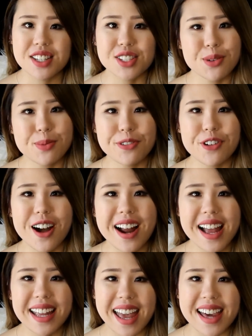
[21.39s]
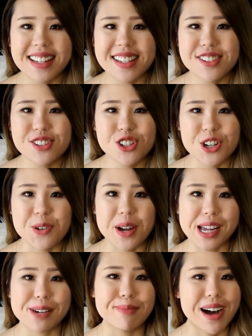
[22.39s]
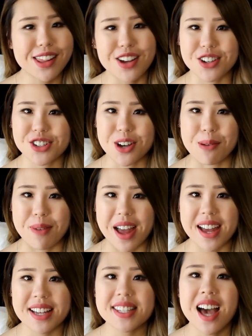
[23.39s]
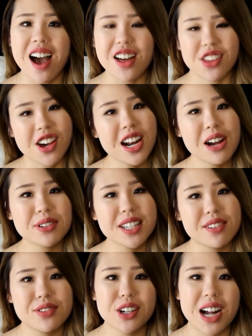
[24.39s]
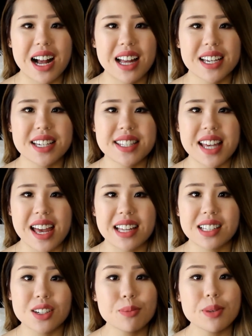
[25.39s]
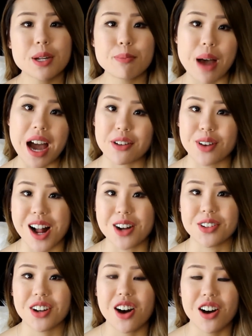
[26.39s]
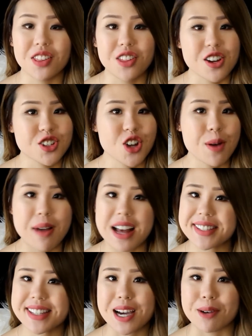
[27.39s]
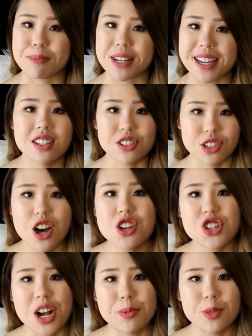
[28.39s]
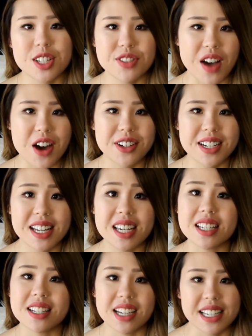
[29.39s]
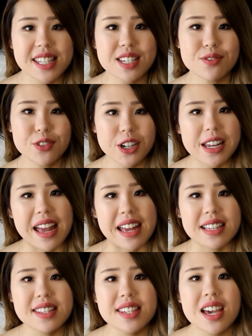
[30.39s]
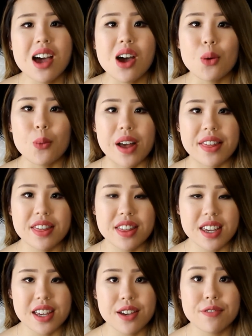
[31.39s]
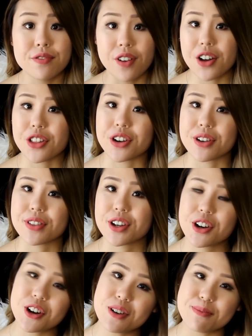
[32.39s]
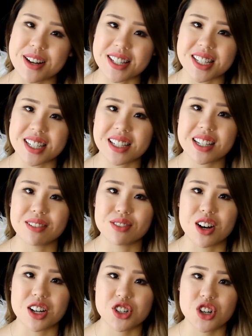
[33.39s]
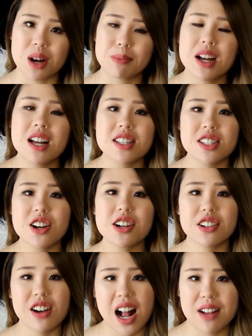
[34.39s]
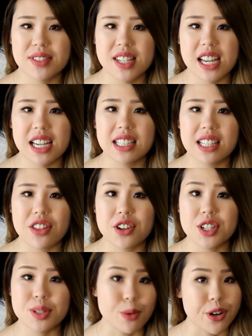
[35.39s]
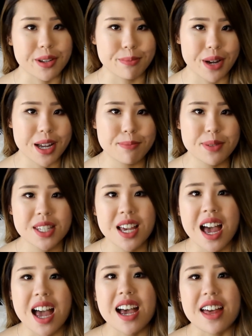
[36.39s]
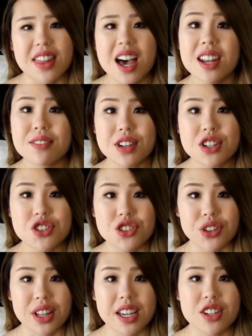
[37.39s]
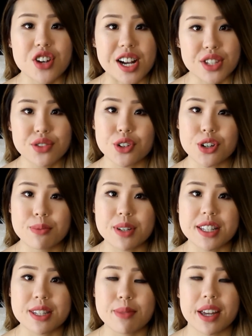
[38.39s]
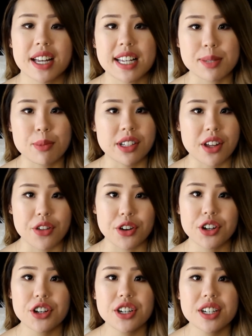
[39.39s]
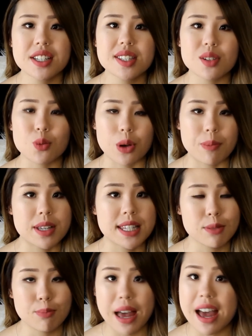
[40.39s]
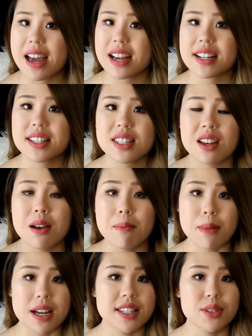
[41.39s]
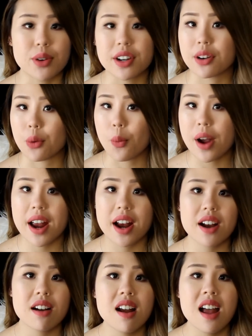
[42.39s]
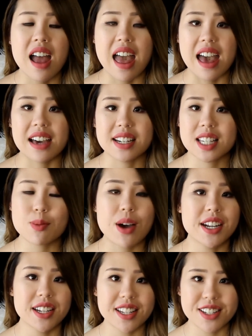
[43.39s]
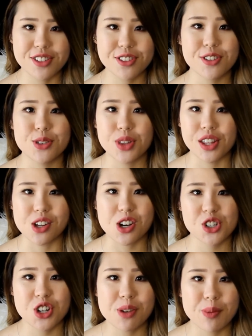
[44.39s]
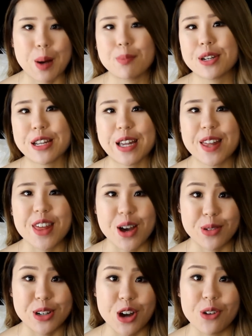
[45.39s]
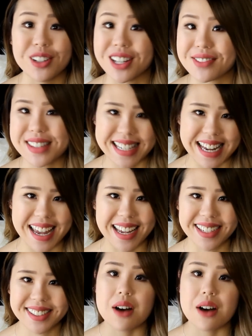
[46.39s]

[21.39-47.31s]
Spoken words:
So before I get into showing my Longchamp bags, I thought I would give you guys a little bit of background on Longchamp as a company. So Longchamp was founded in 1948 when the father of the current president of Longchamp started crafting leather smoking pipes, and that eventually transformed into making small leather goods, women's bags, men's ready-to-wear, and expanded into the Longchamp company that we know and love today.